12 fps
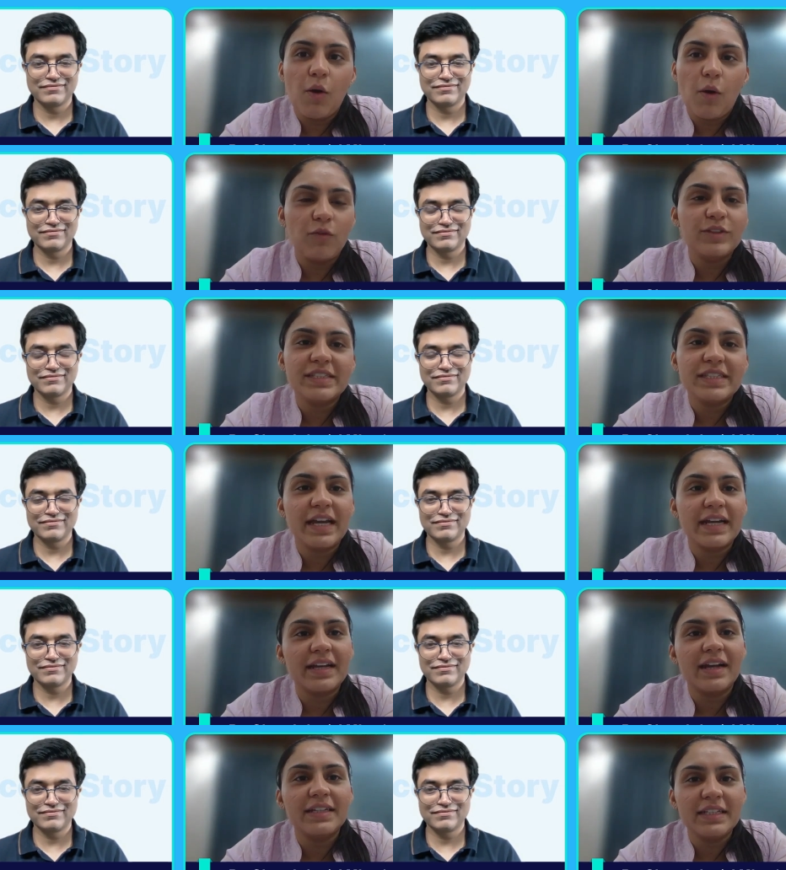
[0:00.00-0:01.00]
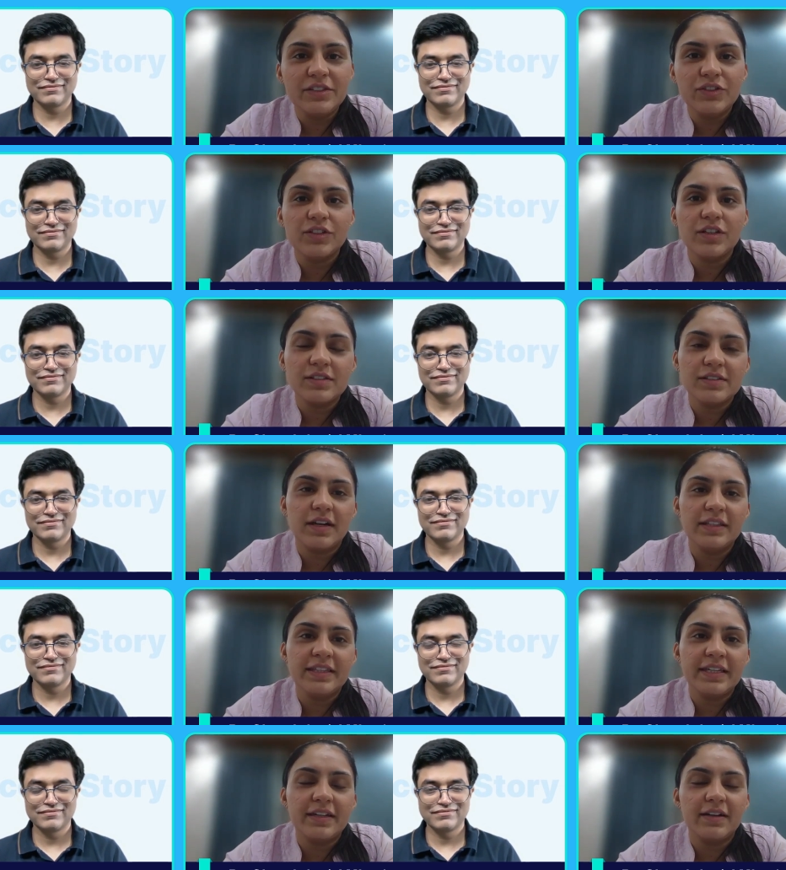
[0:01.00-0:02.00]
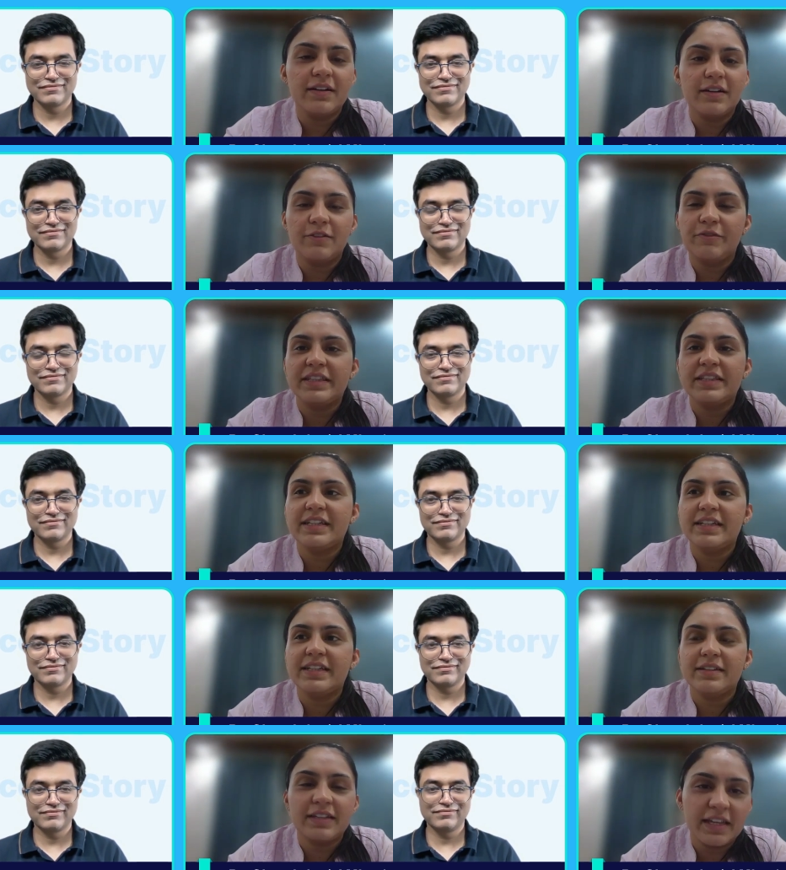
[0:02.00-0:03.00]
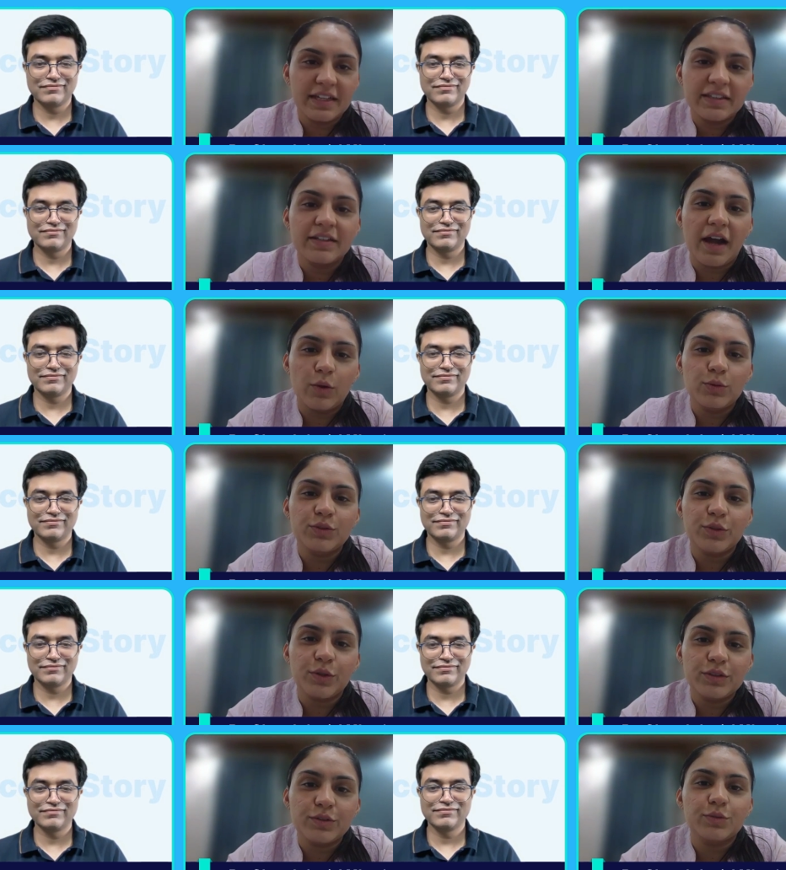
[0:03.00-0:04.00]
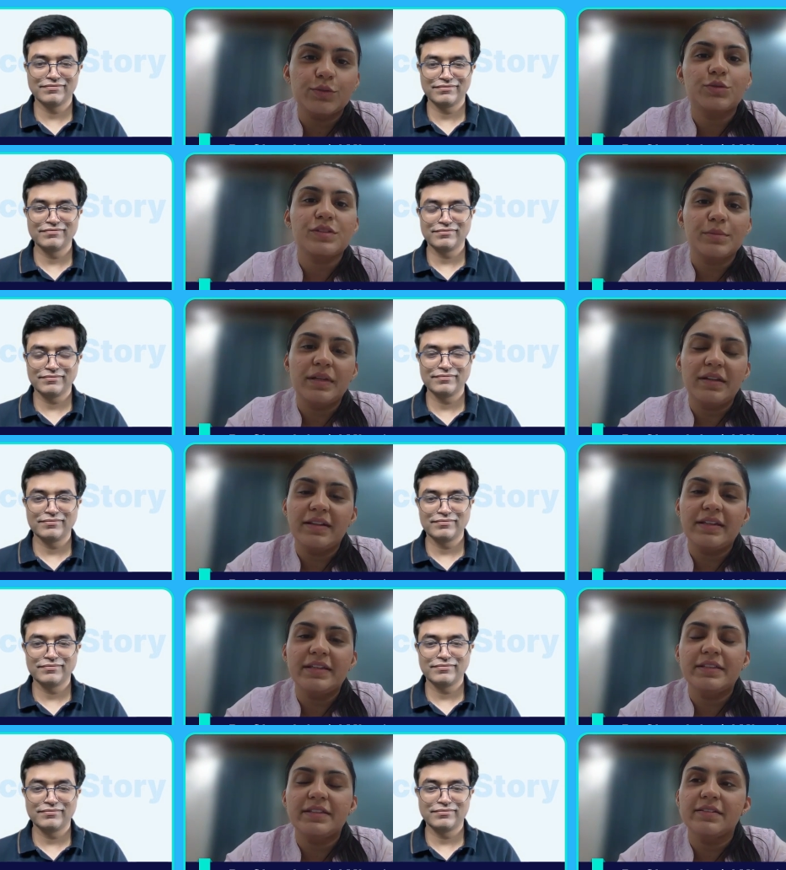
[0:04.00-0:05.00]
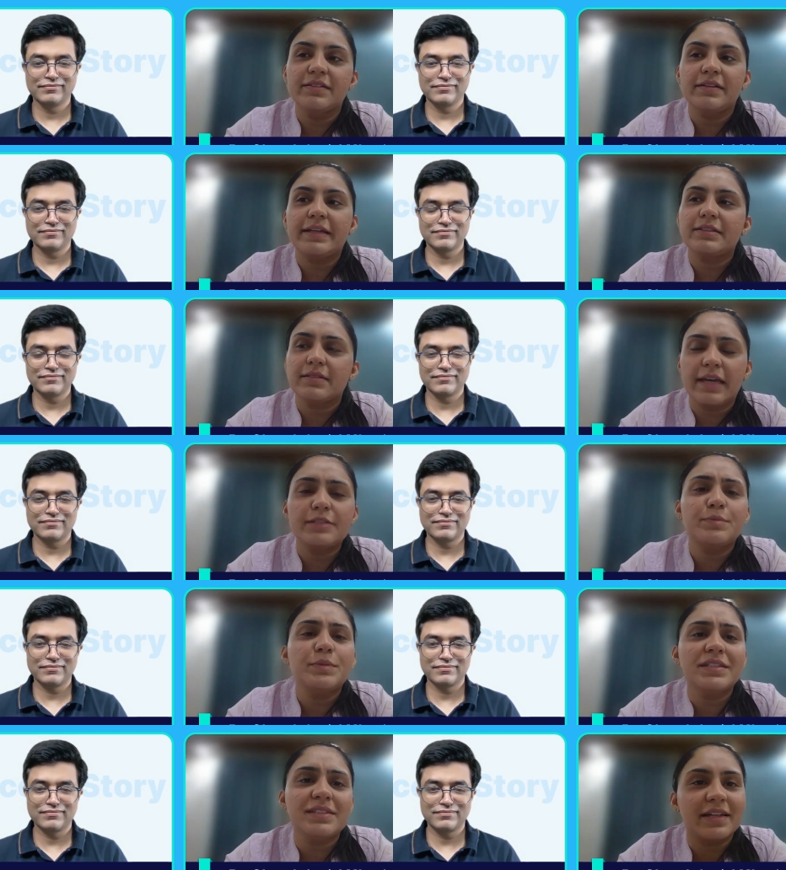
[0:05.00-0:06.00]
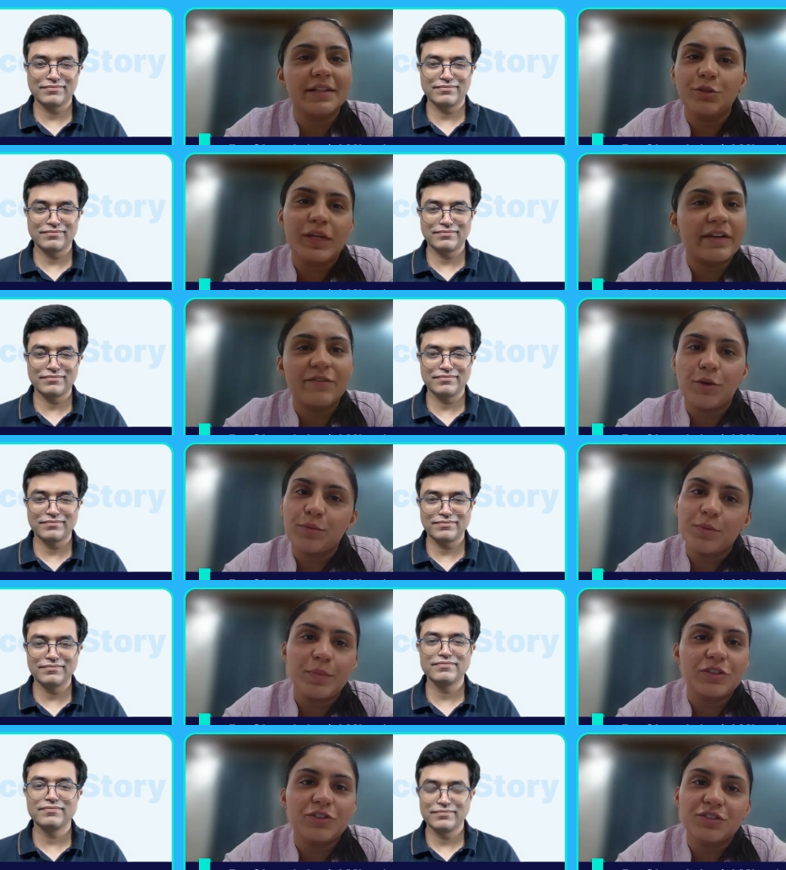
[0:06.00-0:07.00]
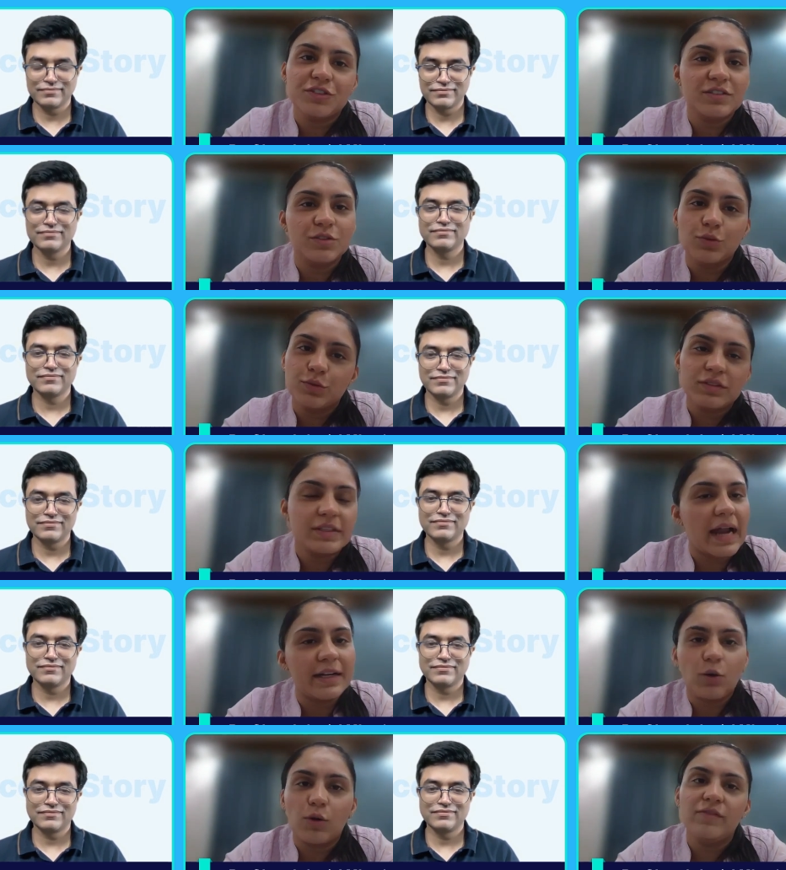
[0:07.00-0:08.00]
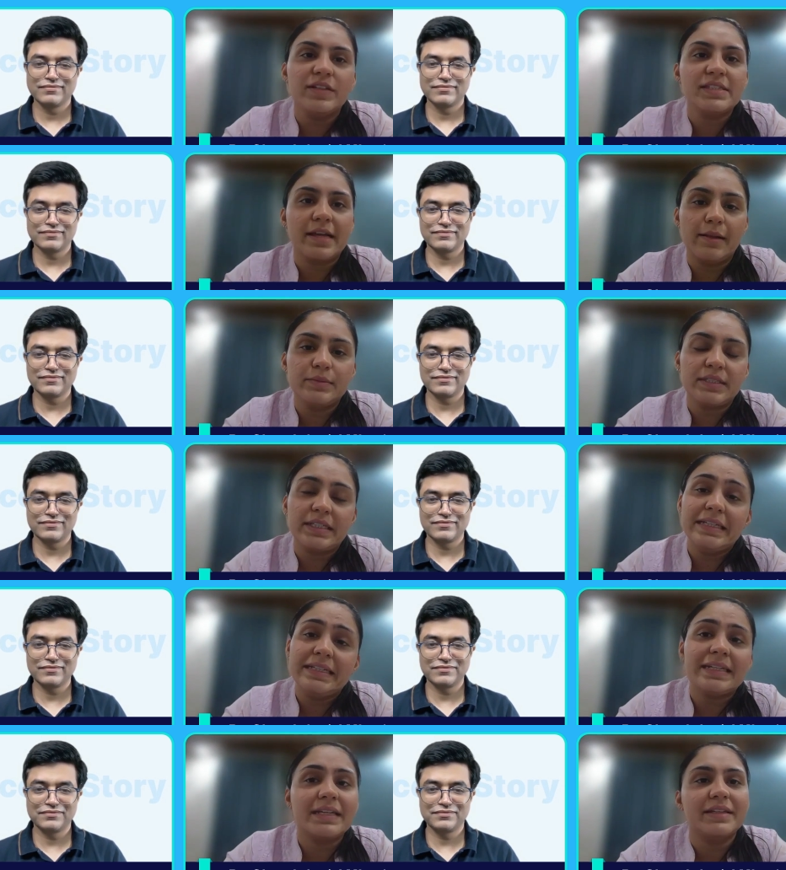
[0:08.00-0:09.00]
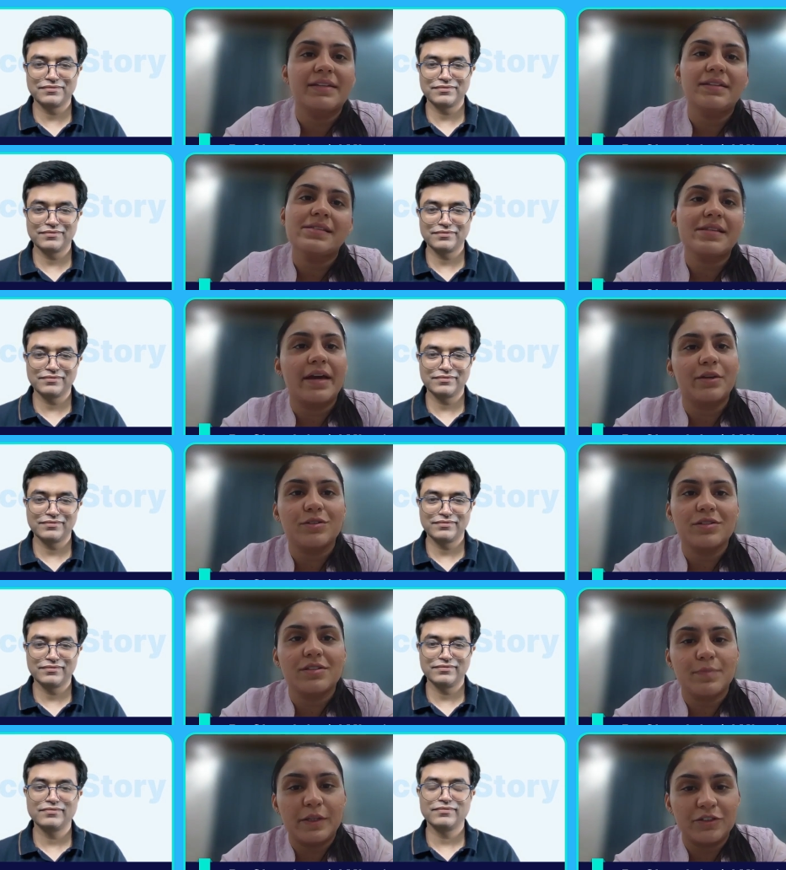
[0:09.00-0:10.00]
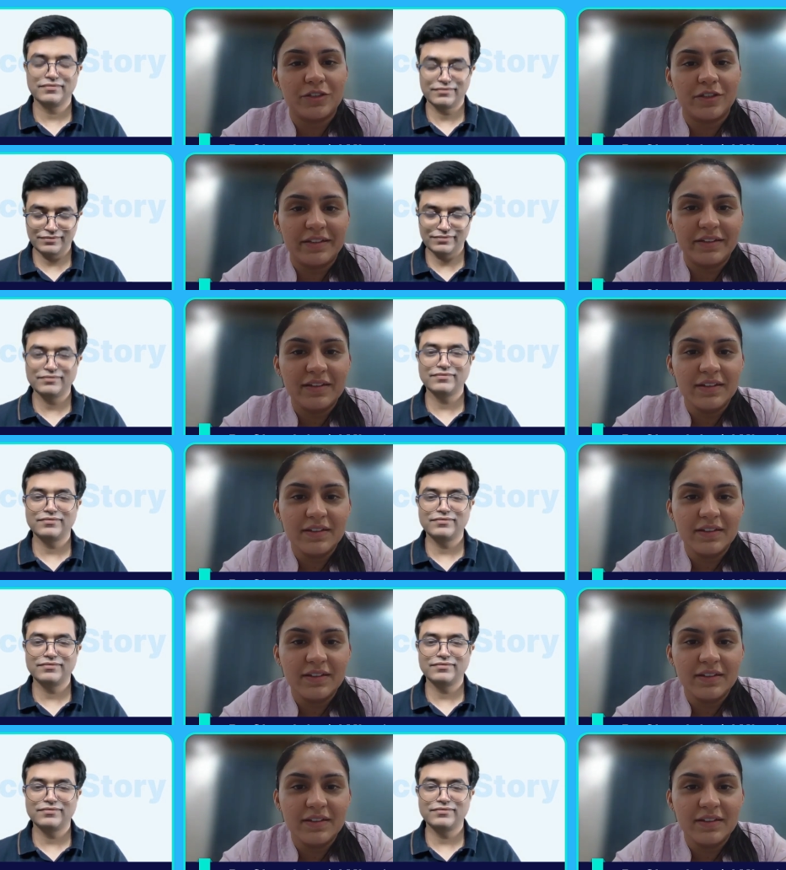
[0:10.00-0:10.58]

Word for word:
Speaker 1: obviously, and our teachers, they uh, when they take the rounds also. So similarly, the experience that you get from the patients, those that always helps in clinical scenarios, especially.